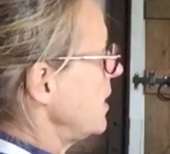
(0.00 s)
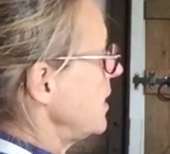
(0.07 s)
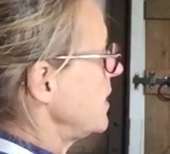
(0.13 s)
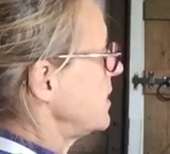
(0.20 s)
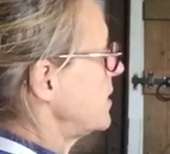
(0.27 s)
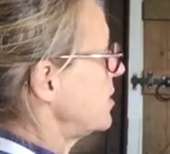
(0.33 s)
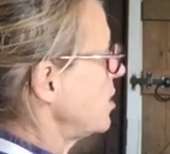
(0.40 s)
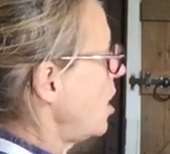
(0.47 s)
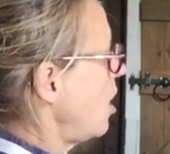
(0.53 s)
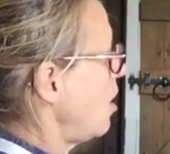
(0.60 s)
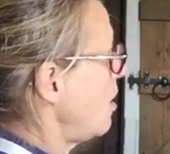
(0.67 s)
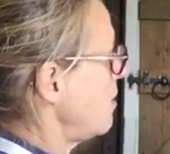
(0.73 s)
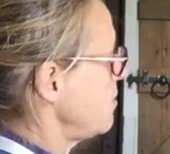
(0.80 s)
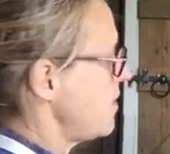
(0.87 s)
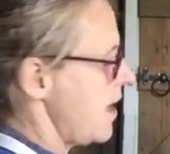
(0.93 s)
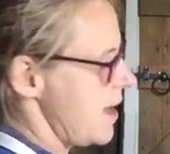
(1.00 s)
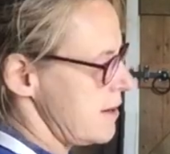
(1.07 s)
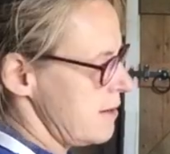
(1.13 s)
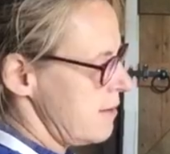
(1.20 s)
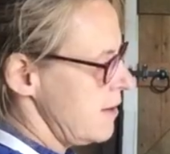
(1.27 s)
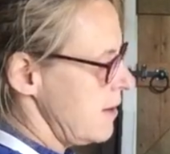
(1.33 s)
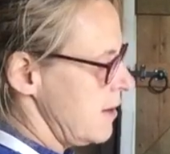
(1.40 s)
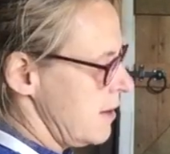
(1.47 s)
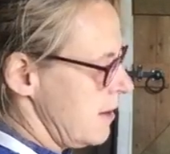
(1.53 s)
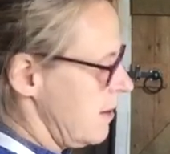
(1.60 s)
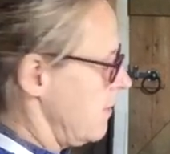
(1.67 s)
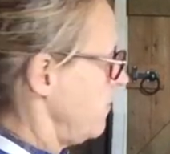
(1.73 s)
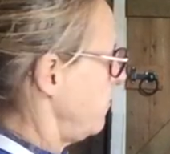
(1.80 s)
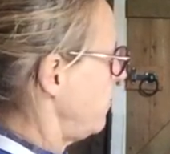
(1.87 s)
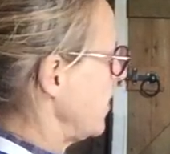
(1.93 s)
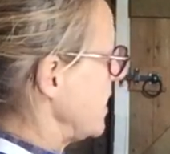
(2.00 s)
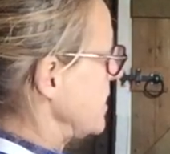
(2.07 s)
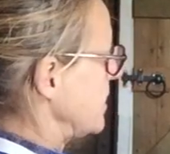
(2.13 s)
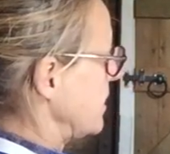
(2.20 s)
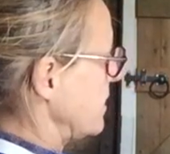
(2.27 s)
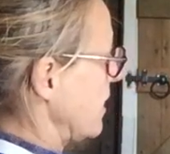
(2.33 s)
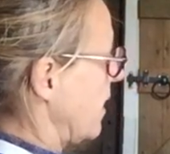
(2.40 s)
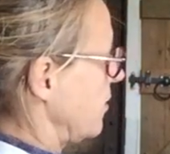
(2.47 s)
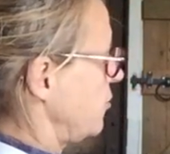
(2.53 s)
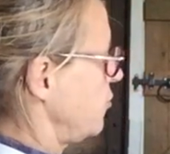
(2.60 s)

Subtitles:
is start then feeding that